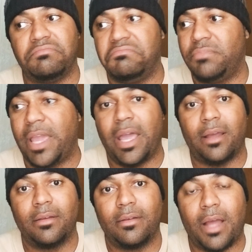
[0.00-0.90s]
yeah,
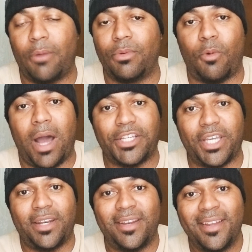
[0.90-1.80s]
I would watch
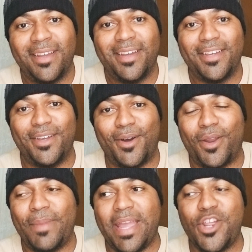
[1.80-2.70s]
it. You know what
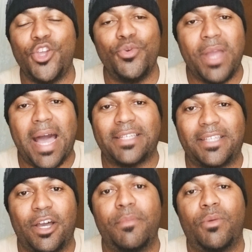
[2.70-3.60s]
I mean? You guys
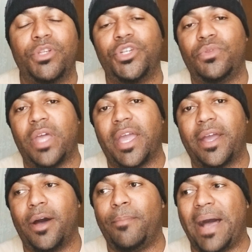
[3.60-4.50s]
tell me what you
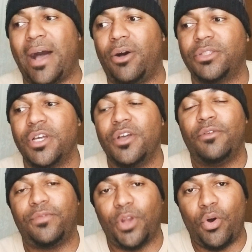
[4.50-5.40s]
think about
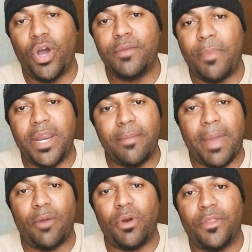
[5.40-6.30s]
Floyd Money
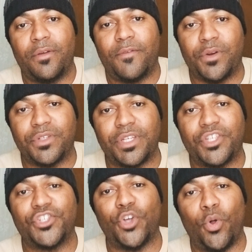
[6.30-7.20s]
Mayweather versus
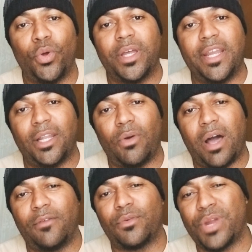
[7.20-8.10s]
Saul Canelo
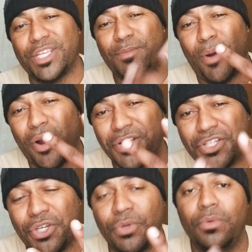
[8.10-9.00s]
Alvarez Part
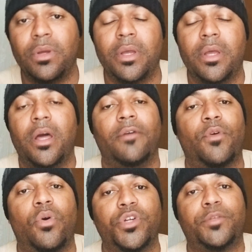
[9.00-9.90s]
2. Of
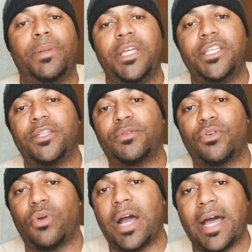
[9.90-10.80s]
course, please
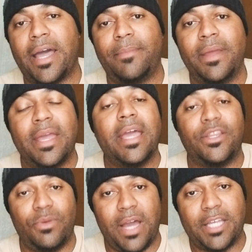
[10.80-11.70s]
subscribe. And
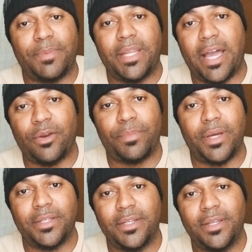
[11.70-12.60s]
you guys been
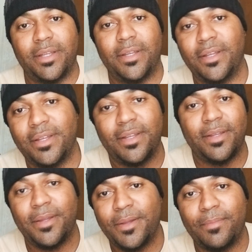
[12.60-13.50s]
counterpunched.
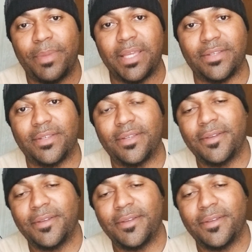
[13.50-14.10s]
Peace.